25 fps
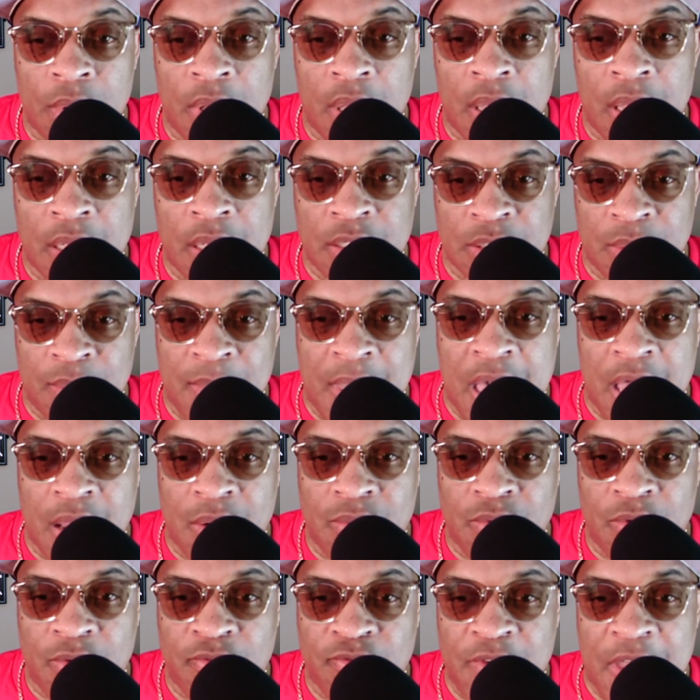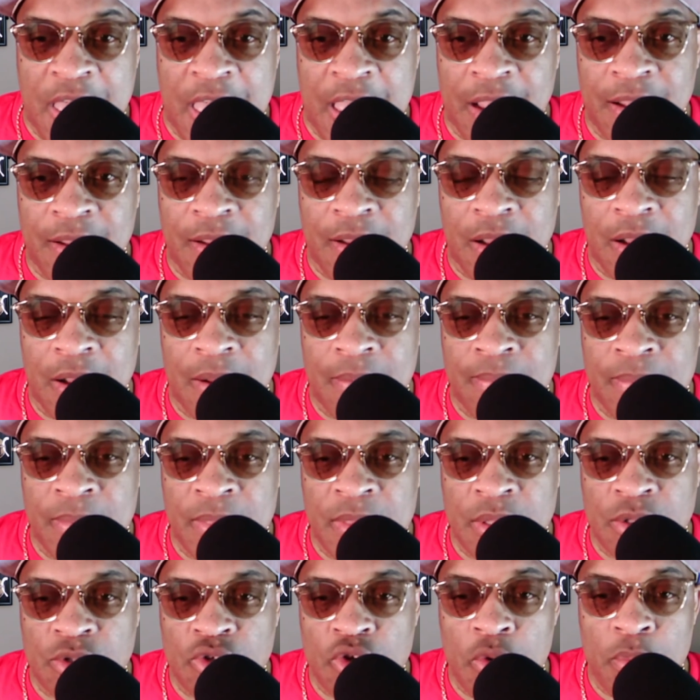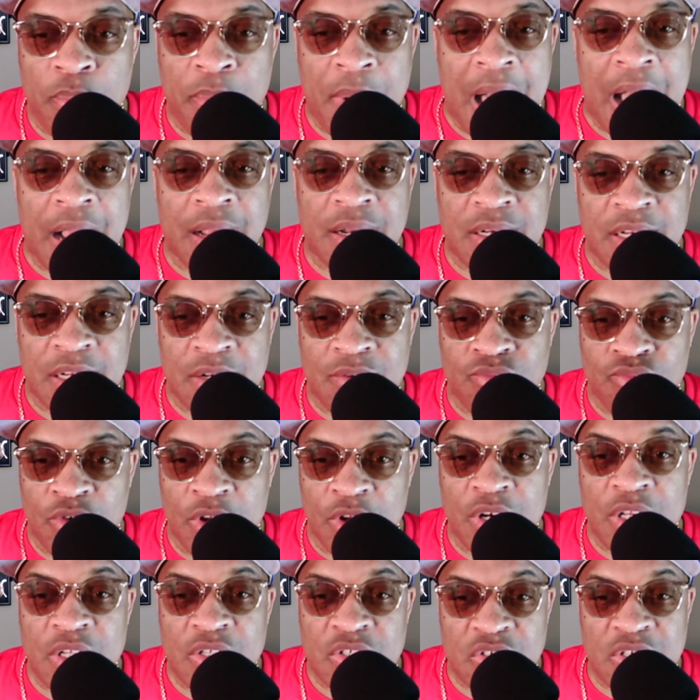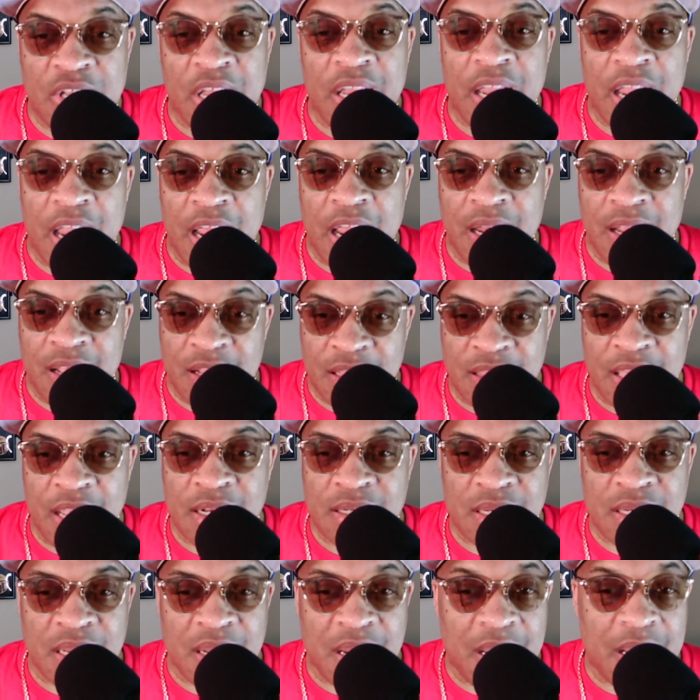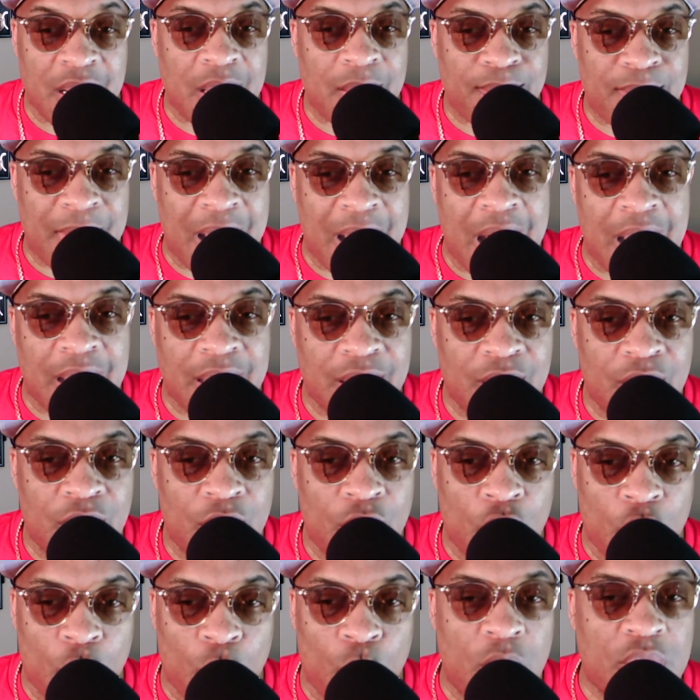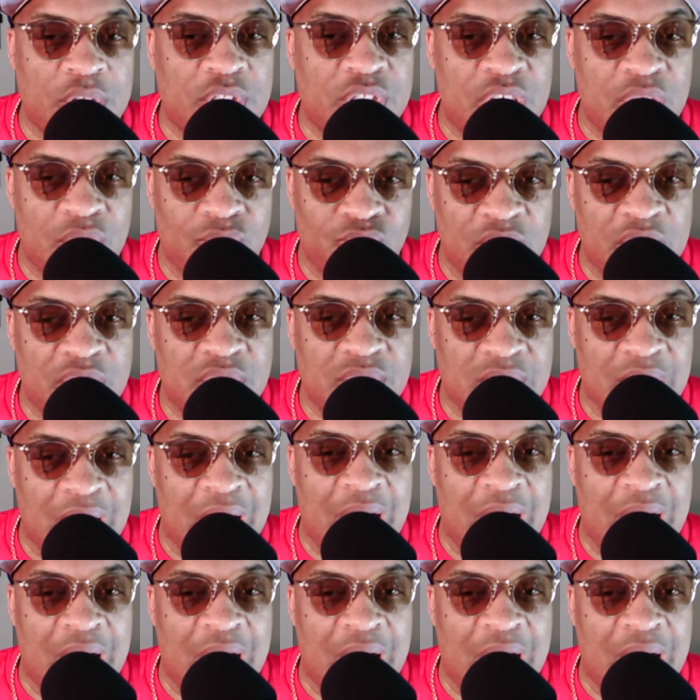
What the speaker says: As a matter of fact, Tupac didn't really say anything to anybody once he reached the